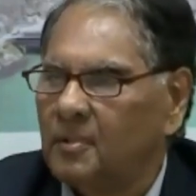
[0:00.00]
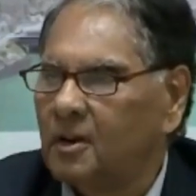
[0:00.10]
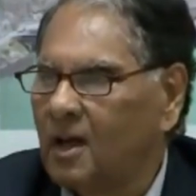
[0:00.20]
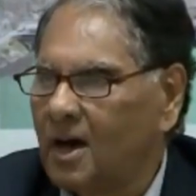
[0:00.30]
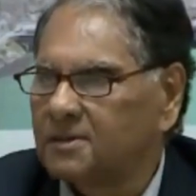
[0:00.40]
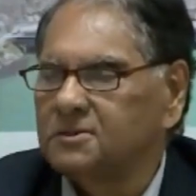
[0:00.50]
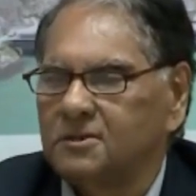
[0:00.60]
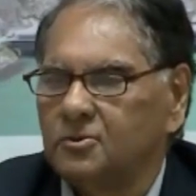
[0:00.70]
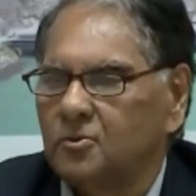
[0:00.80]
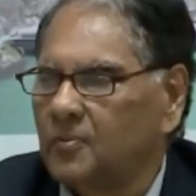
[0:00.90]

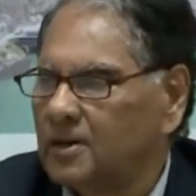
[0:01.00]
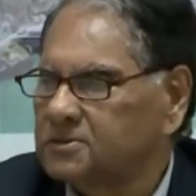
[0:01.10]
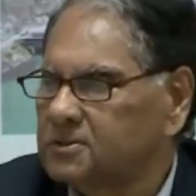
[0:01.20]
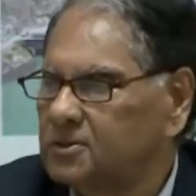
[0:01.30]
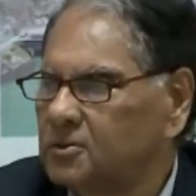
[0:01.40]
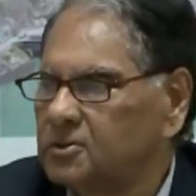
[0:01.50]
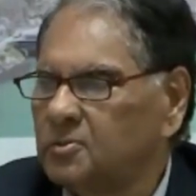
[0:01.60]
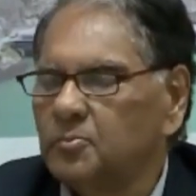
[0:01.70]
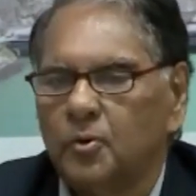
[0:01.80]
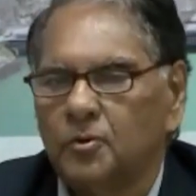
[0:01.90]
largely or vastly on
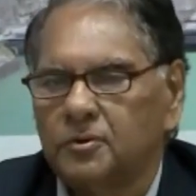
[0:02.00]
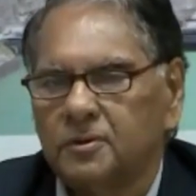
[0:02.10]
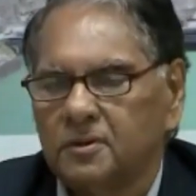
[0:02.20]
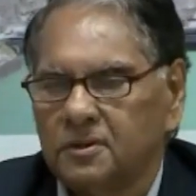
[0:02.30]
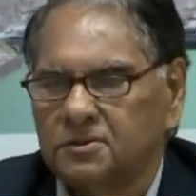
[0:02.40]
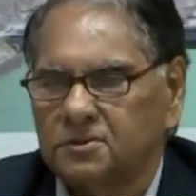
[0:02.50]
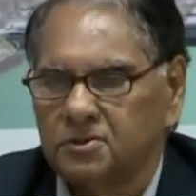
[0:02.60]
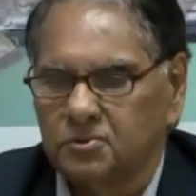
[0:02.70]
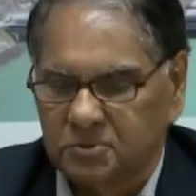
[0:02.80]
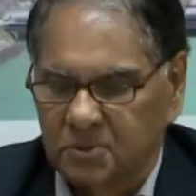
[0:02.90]
import is
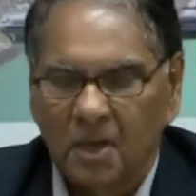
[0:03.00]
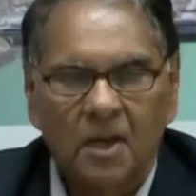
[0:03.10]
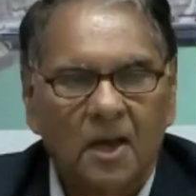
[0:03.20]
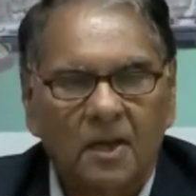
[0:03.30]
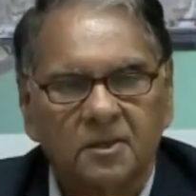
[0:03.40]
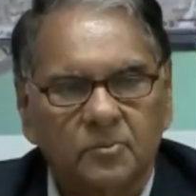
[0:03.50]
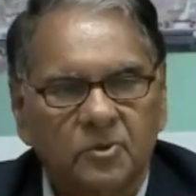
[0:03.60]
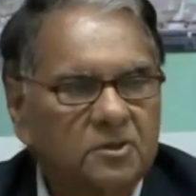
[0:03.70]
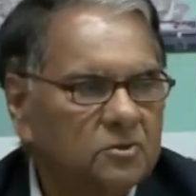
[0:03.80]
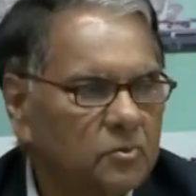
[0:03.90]
reduced. I think
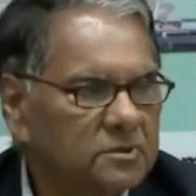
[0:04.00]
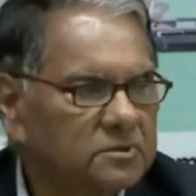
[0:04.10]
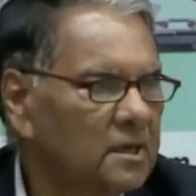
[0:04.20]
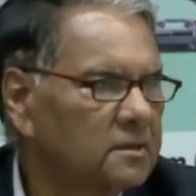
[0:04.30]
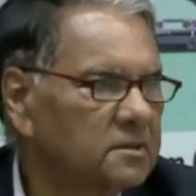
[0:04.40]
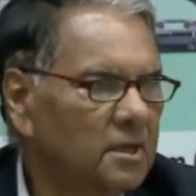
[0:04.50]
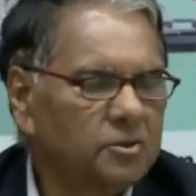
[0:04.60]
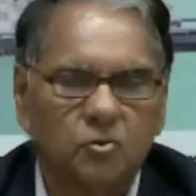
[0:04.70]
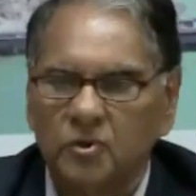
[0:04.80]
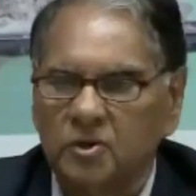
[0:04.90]
with these words, I
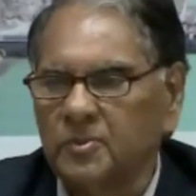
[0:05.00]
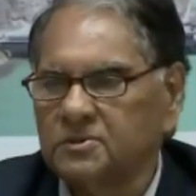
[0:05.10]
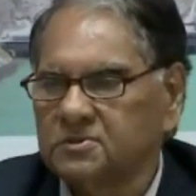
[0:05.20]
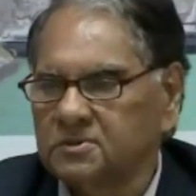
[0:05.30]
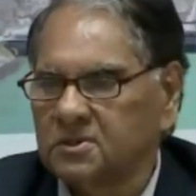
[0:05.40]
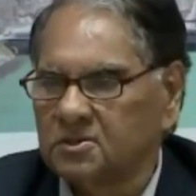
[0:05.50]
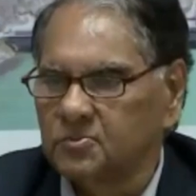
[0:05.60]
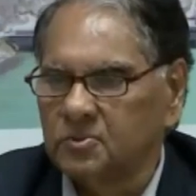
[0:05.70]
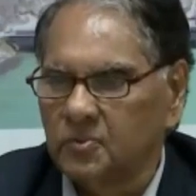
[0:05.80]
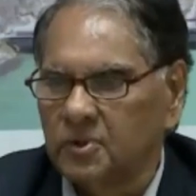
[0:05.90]
thank you very much. This has
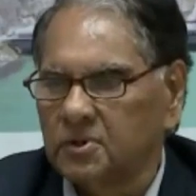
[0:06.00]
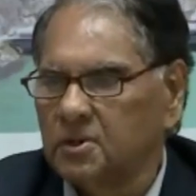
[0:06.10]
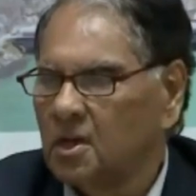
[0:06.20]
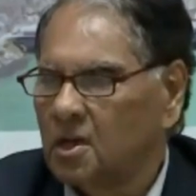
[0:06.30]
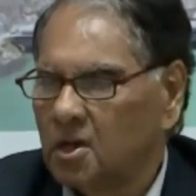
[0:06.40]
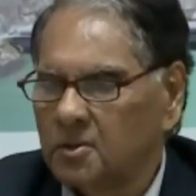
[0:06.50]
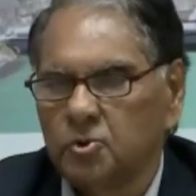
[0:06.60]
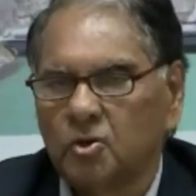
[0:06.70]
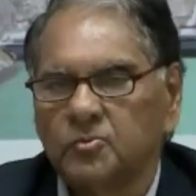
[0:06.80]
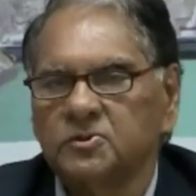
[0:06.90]
been a very
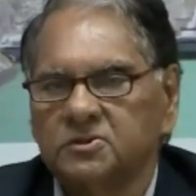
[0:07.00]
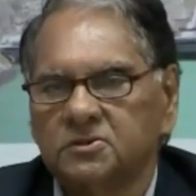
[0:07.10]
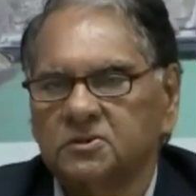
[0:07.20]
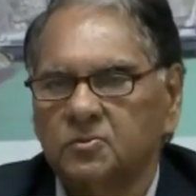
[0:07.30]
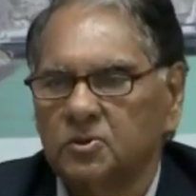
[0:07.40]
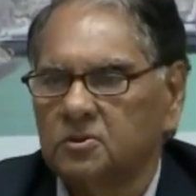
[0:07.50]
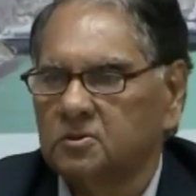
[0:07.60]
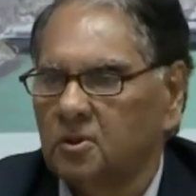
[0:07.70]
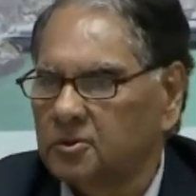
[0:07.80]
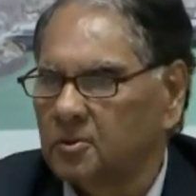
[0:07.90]
absorbing session with a
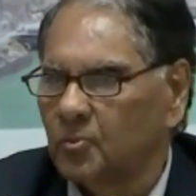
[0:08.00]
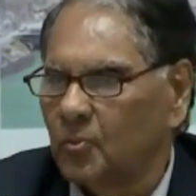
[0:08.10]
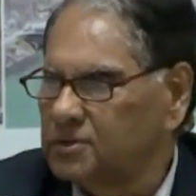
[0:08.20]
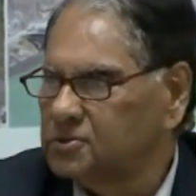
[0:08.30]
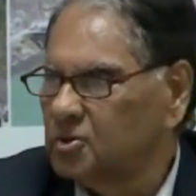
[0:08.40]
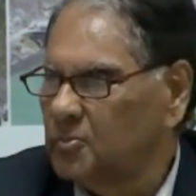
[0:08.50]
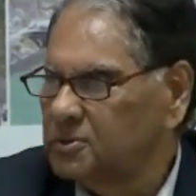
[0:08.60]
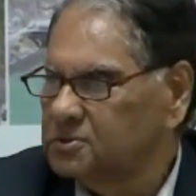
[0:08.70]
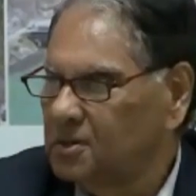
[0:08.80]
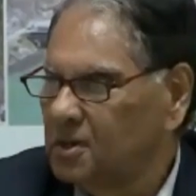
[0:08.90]
lot of wise
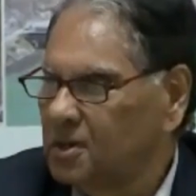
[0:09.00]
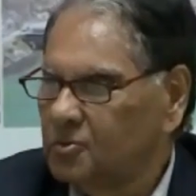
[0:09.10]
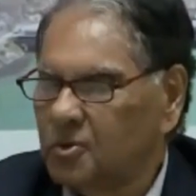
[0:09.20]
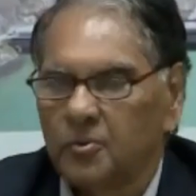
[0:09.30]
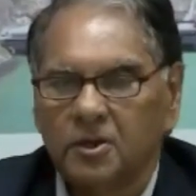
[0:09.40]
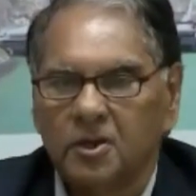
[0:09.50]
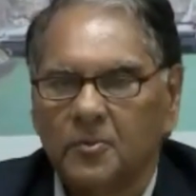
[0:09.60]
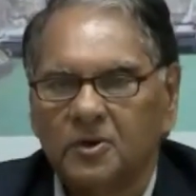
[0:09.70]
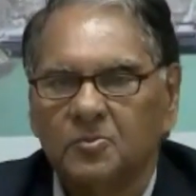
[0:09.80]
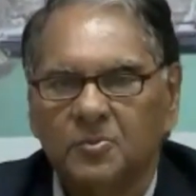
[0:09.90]
comments. We have very
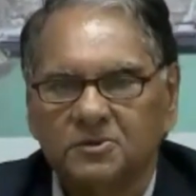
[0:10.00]
eminent